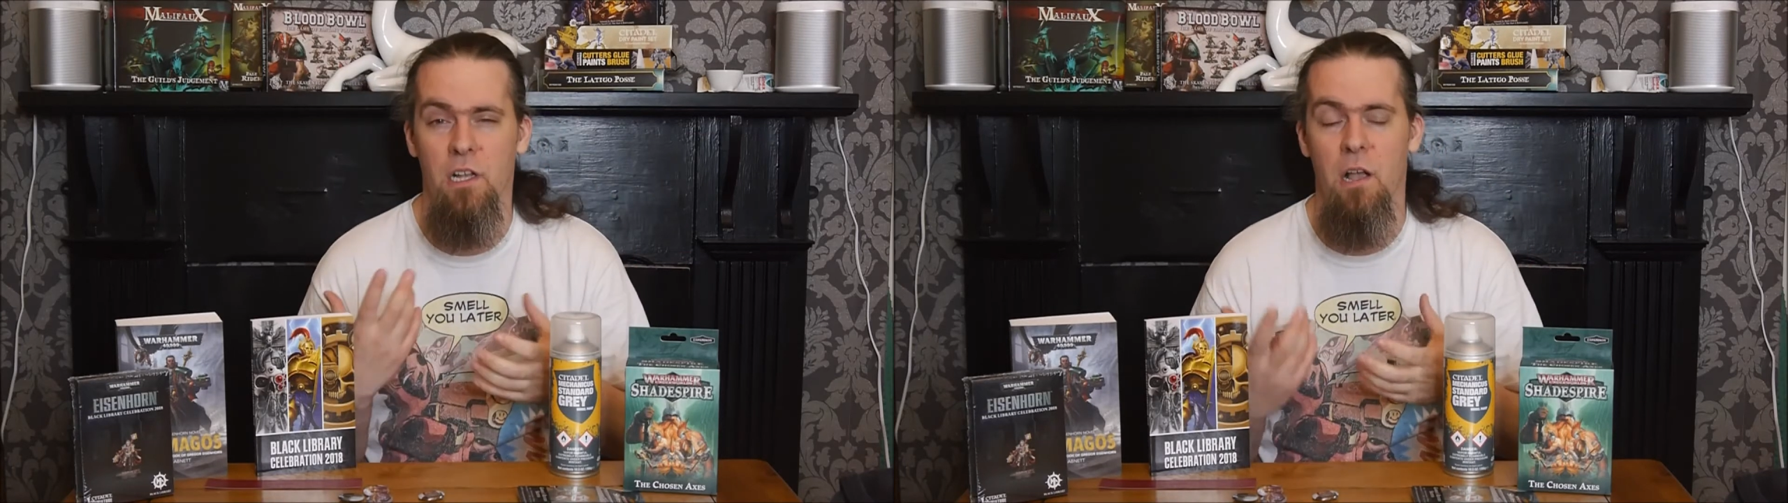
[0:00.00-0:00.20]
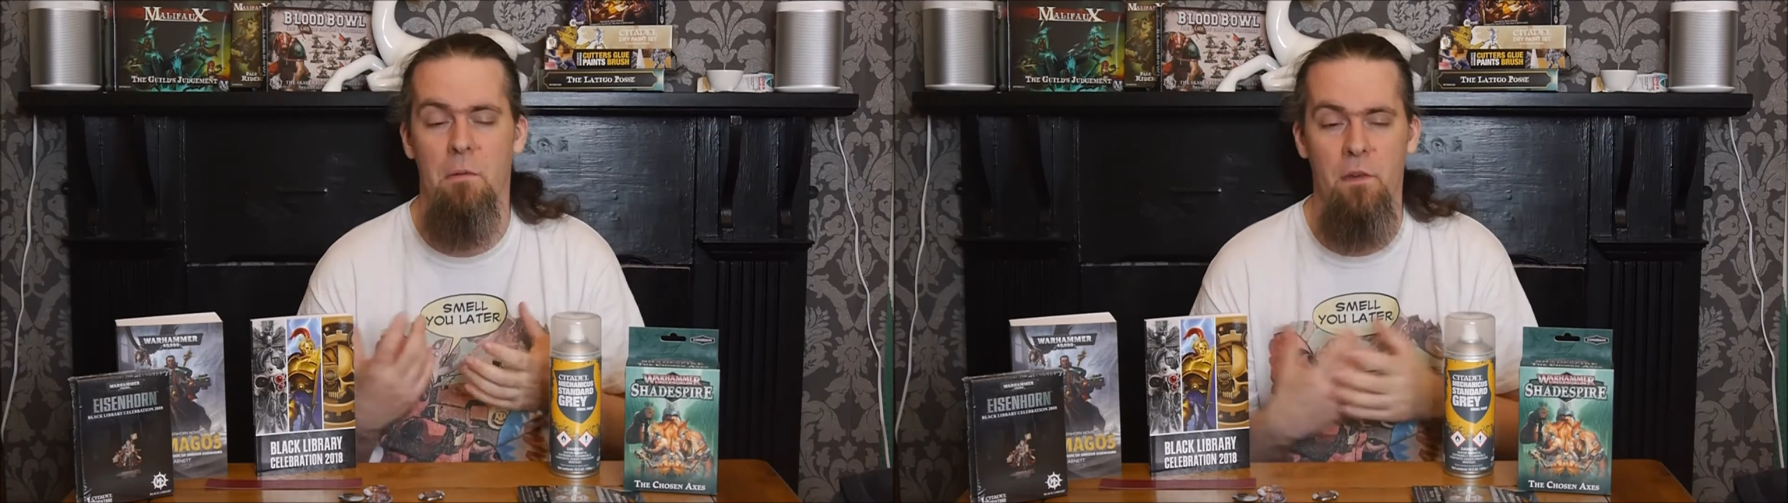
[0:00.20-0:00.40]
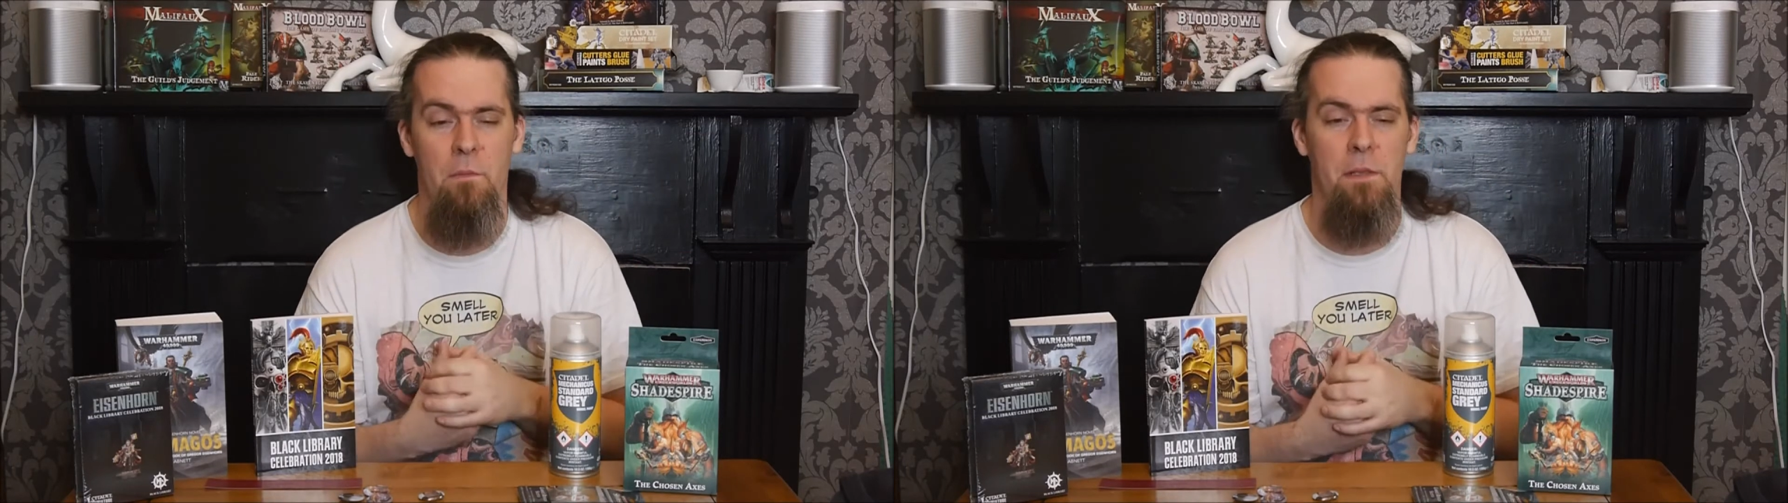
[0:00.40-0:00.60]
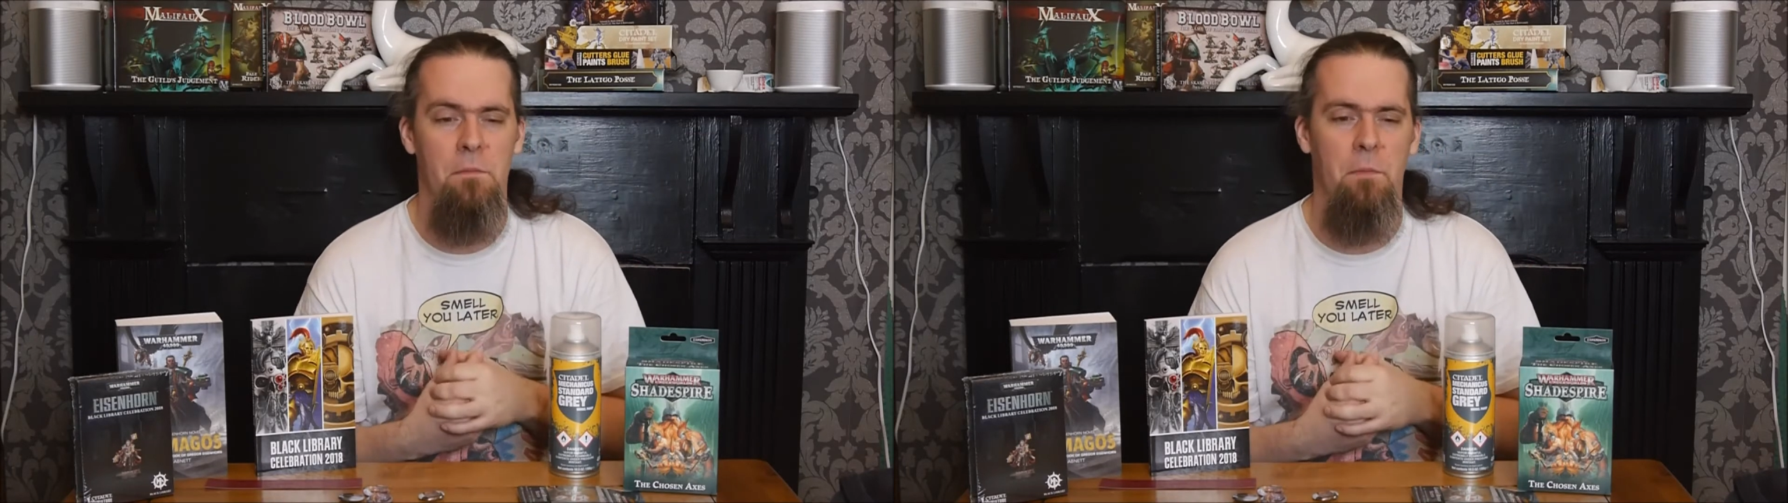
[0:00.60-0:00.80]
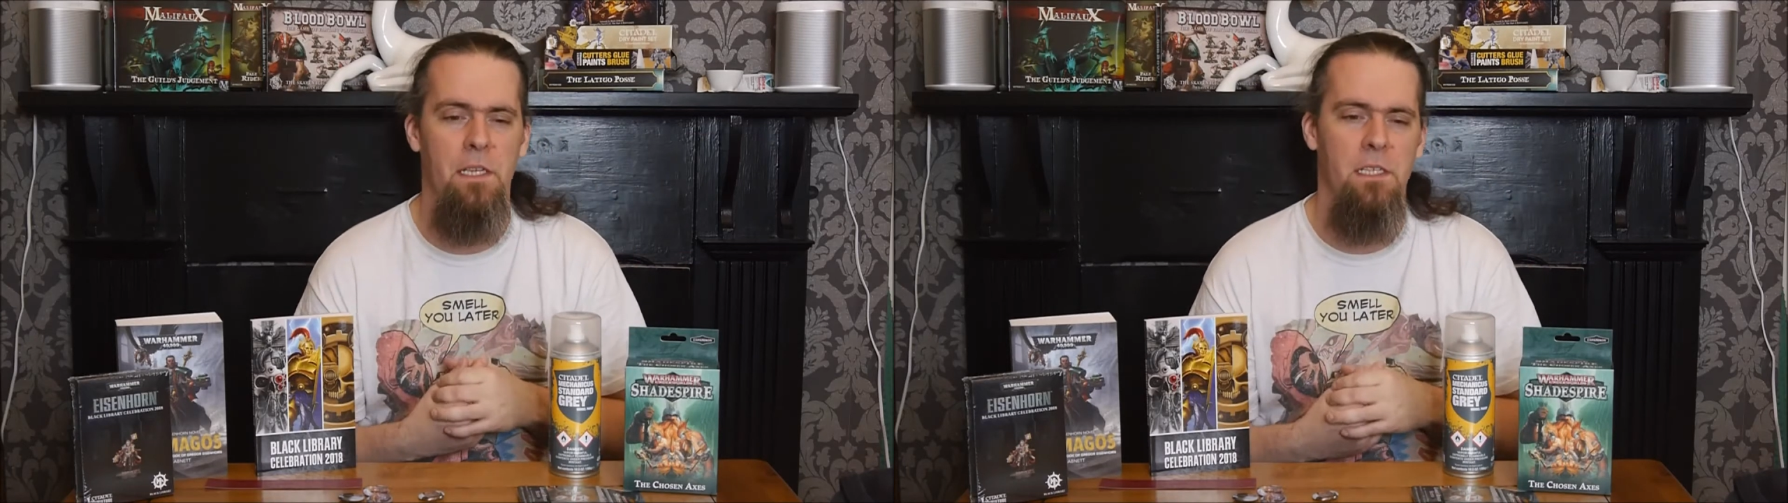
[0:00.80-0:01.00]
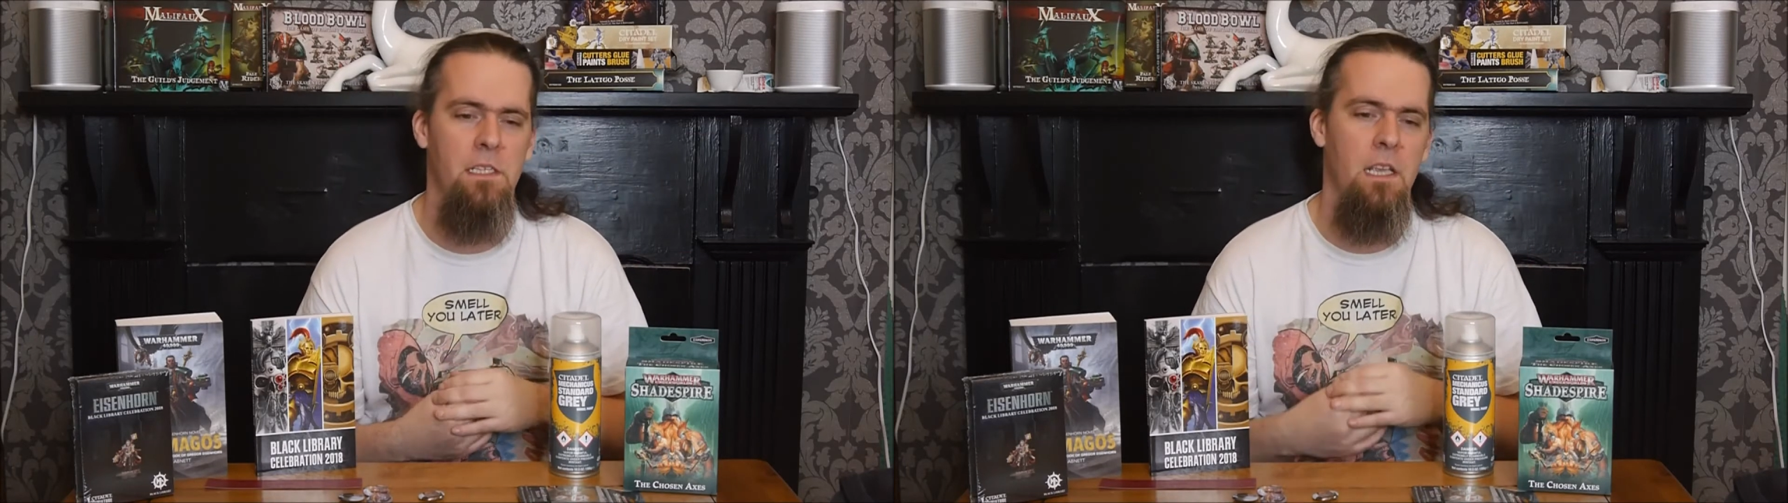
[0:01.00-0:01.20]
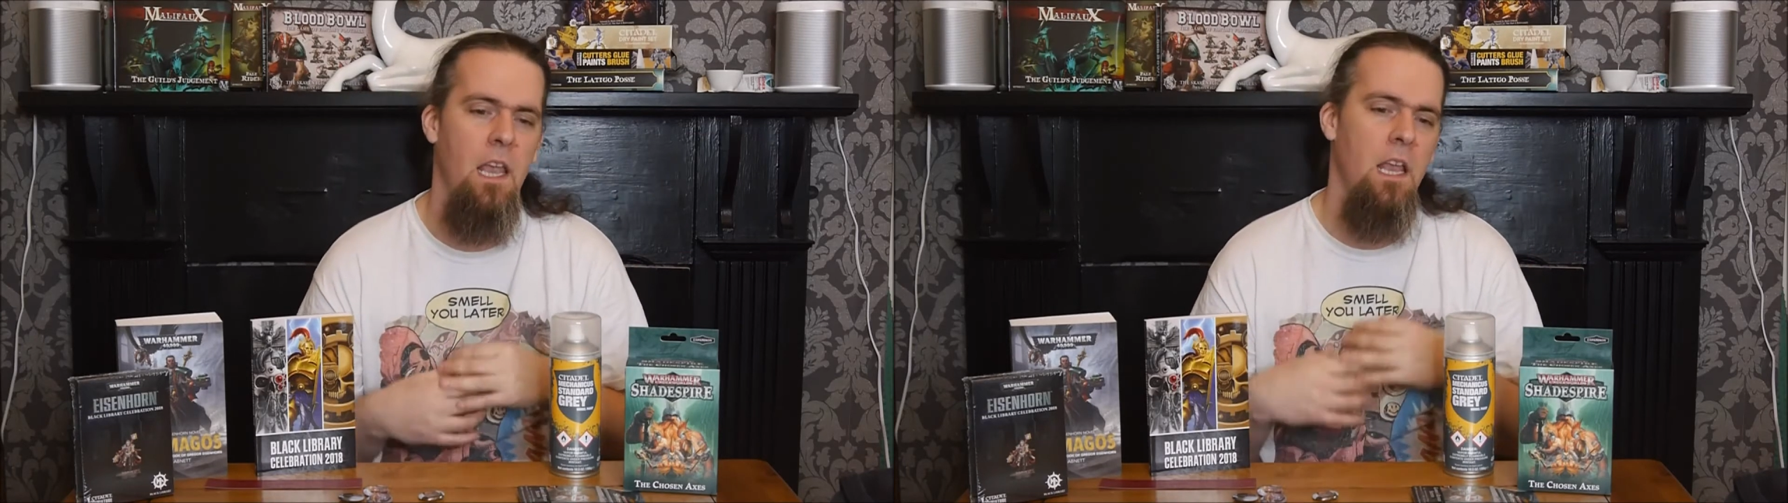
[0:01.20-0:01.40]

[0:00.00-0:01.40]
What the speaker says: a couple of other bits and pieces.